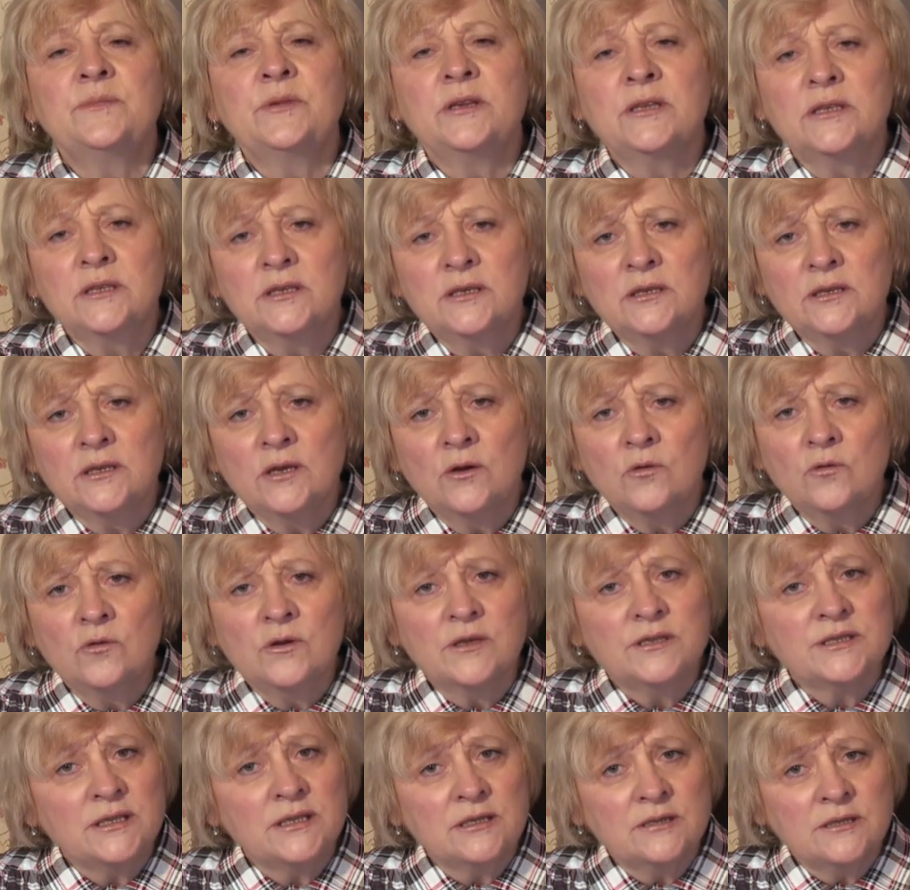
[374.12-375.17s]

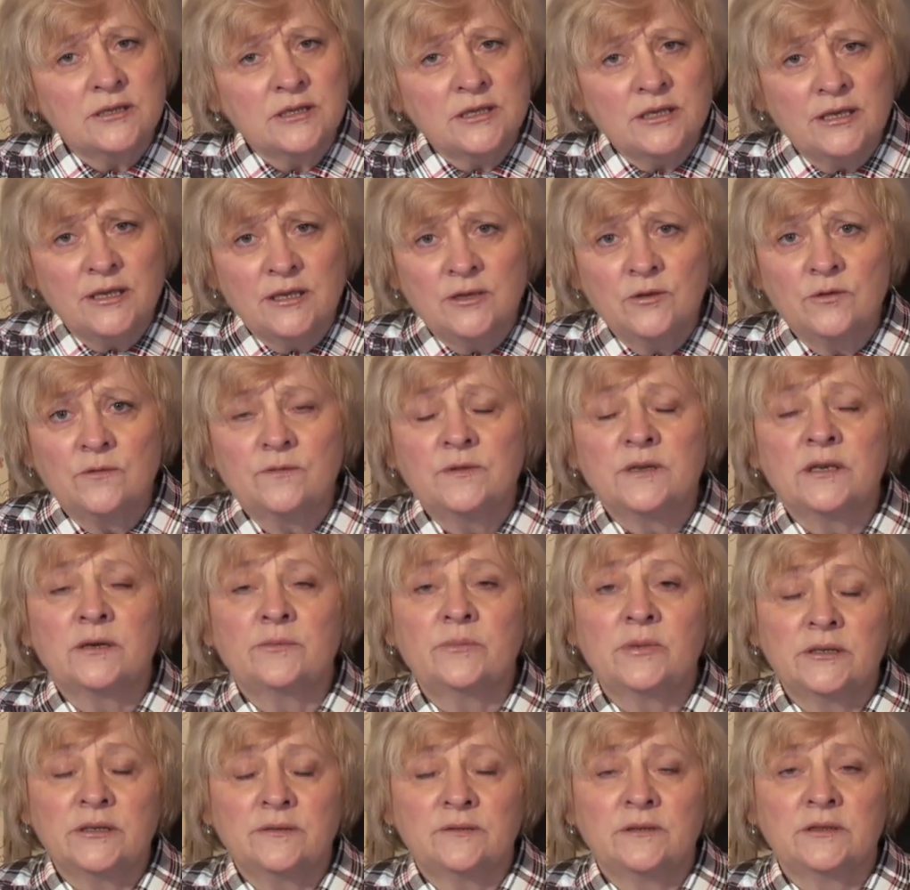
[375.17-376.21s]
Nevertheless, in the near future I
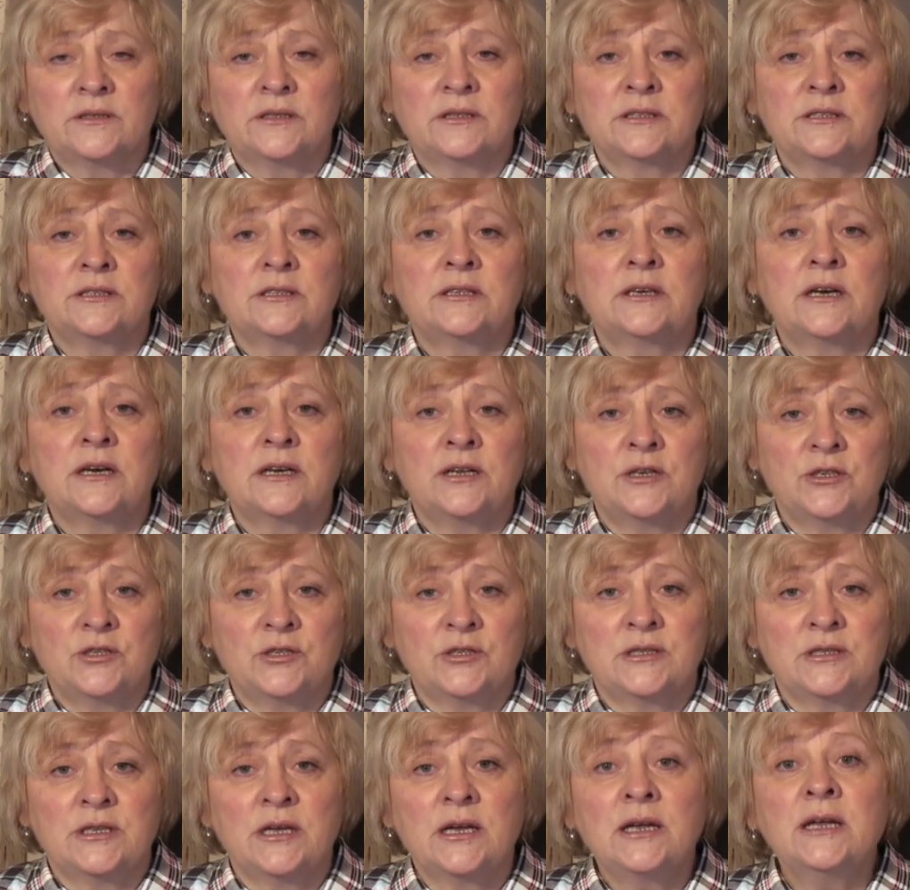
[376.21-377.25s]
will try to give you
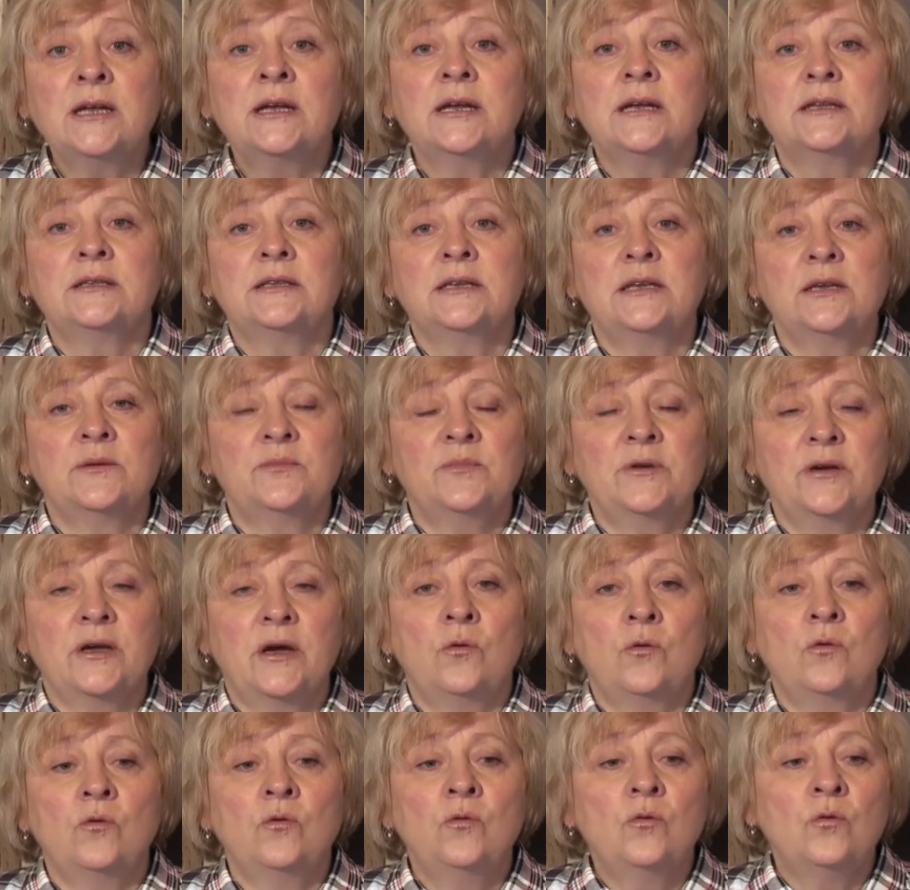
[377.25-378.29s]
some
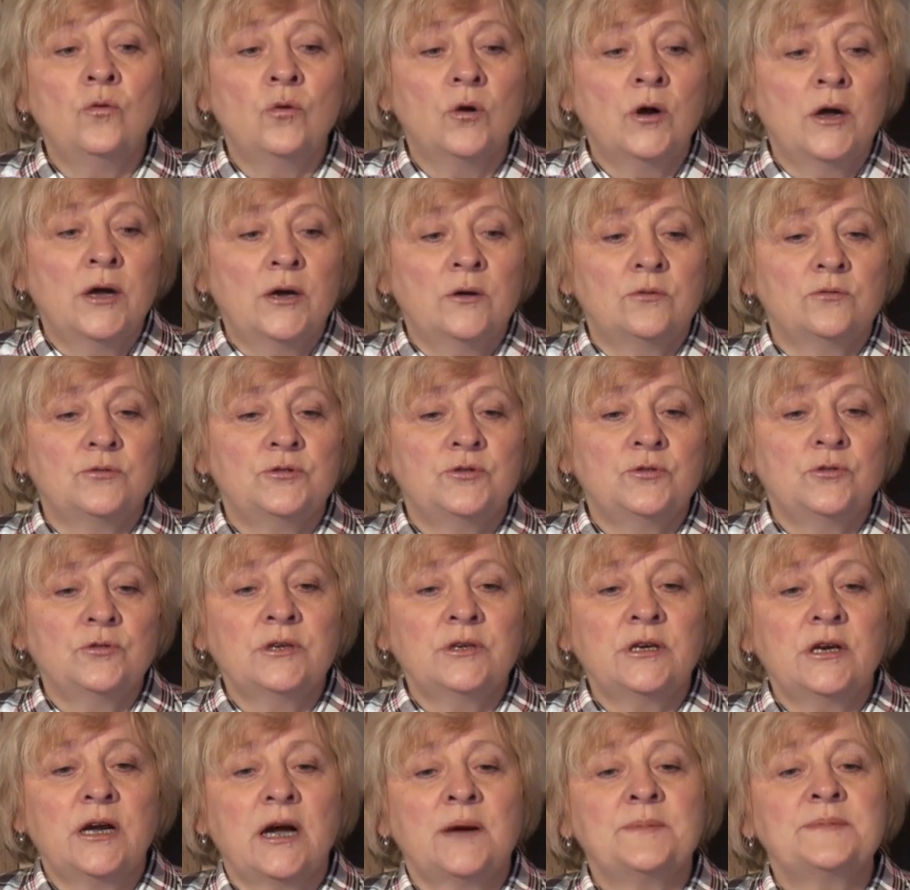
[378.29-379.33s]
systematized information
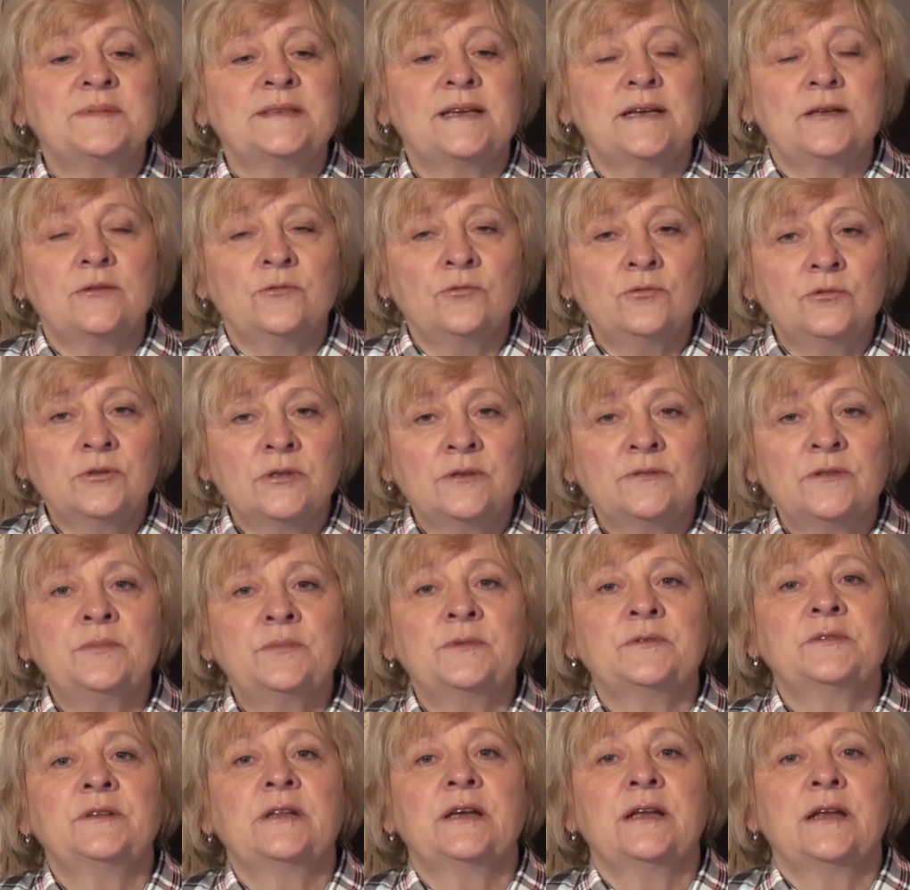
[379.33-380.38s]
that alien
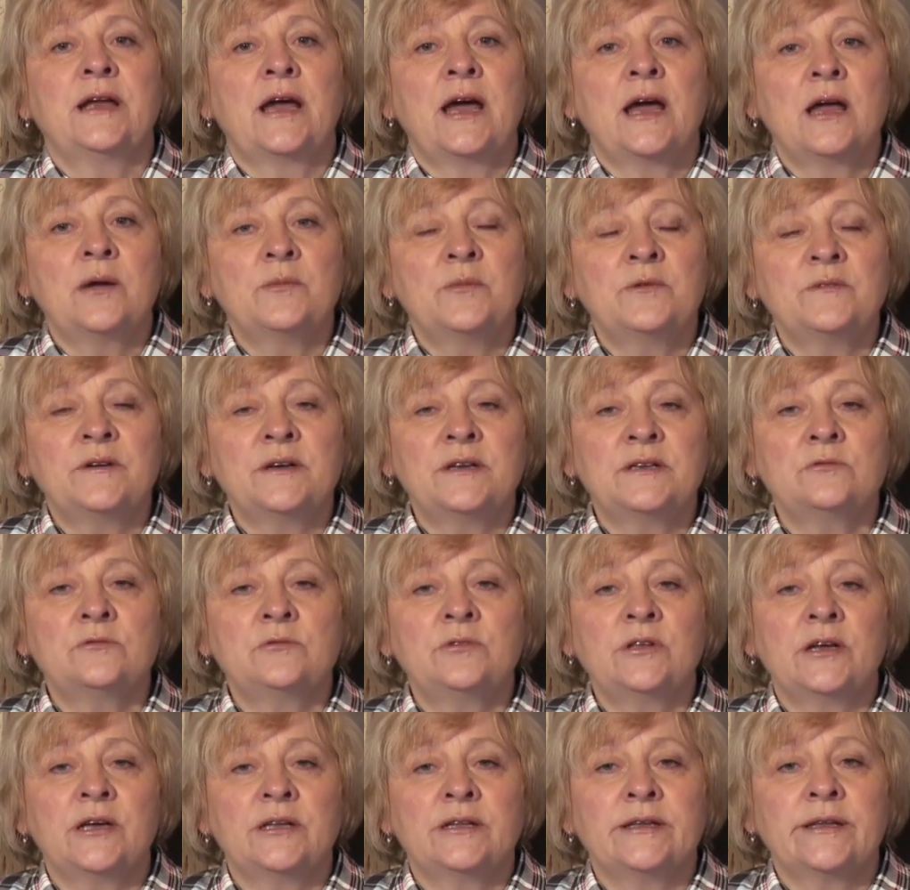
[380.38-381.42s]
reptiles do
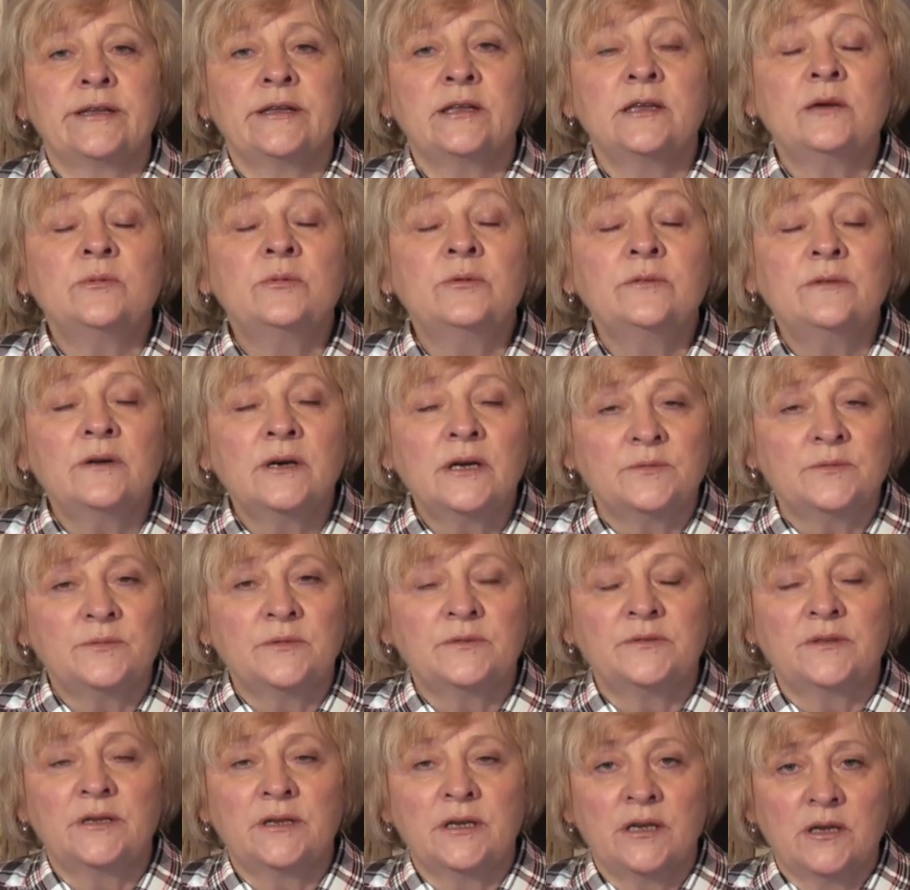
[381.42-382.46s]
exist.
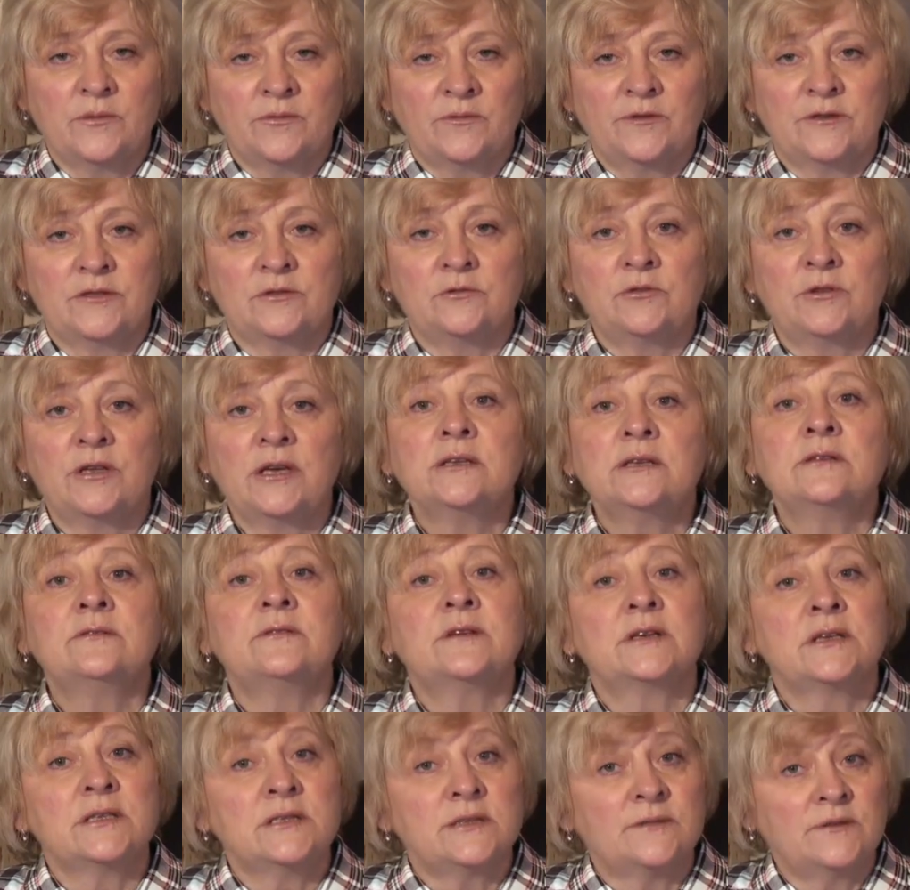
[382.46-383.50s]
David Icke
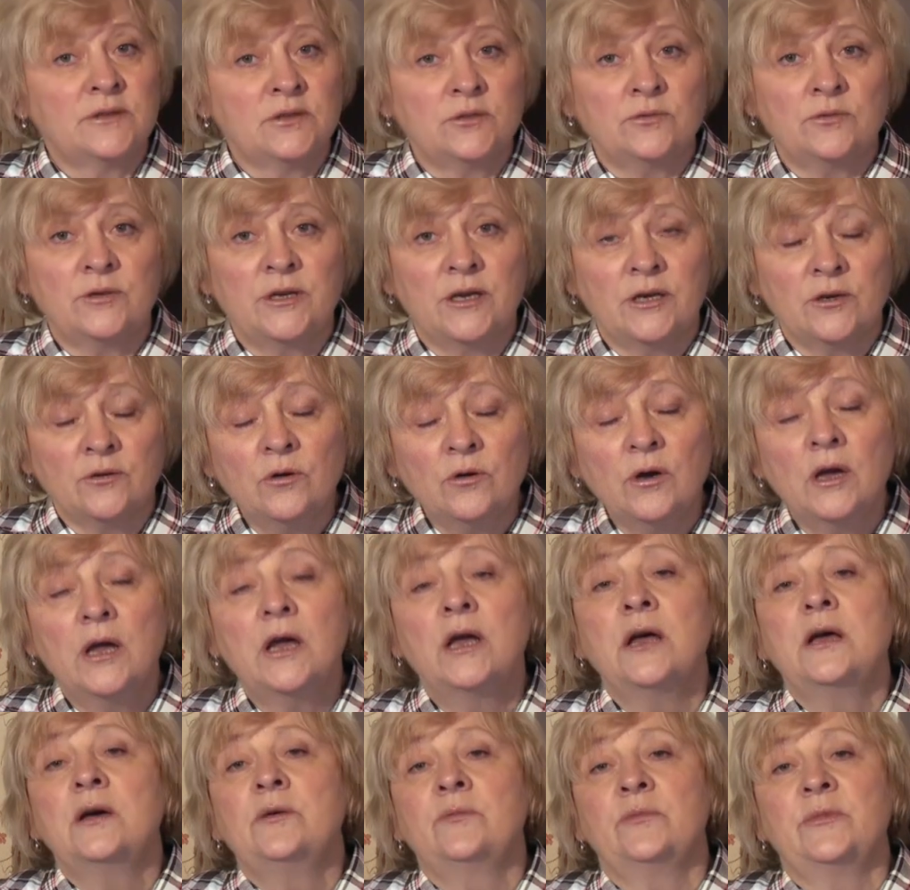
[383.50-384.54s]
talks a lot
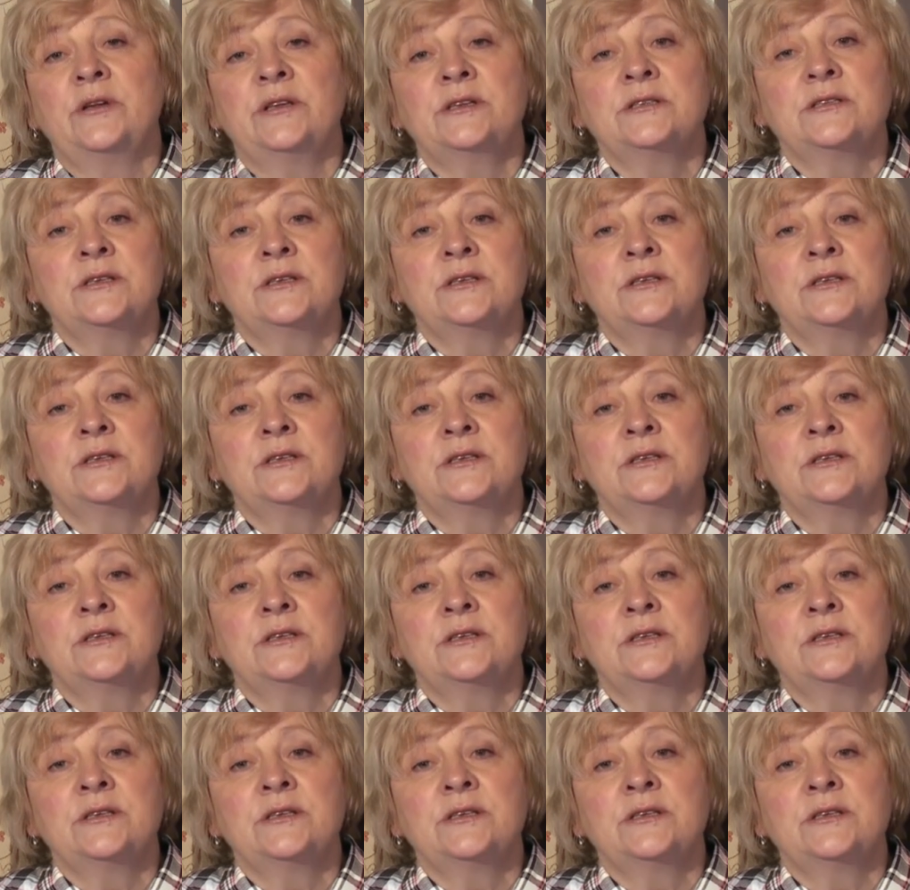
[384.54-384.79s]
about it.